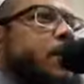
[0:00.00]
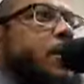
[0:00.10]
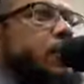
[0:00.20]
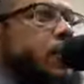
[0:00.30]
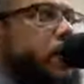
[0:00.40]

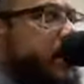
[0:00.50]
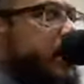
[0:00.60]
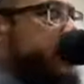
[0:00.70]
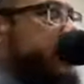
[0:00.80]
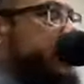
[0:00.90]
Abu Dhar.
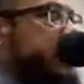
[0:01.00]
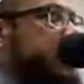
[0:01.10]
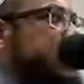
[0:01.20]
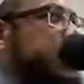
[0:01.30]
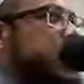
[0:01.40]

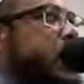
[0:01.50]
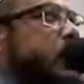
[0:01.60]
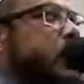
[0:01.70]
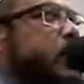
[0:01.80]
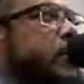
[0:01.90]
Anybody
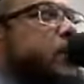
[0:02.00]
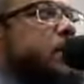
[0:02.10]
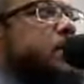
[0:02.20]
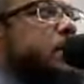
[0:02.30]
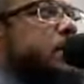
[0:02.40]
remember
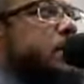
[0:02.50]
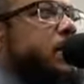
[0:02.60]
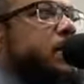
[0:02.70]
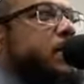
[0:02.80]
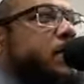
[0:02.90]
his,
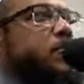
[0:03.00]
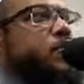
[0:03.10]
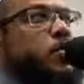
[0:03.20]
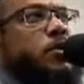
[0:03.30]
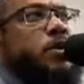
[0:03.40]
his that's his
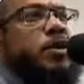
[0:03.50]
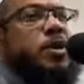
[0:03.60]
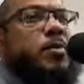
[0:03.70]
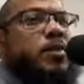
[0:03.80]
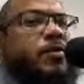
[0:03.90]
kunya.
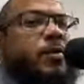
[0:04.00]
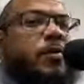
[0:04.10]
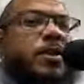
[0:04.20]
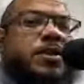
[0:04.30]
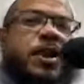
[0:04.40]
Anybody
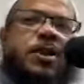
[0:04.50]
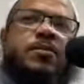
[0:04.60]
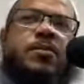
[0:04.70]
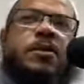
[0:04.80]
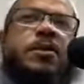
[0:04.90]
remember his name?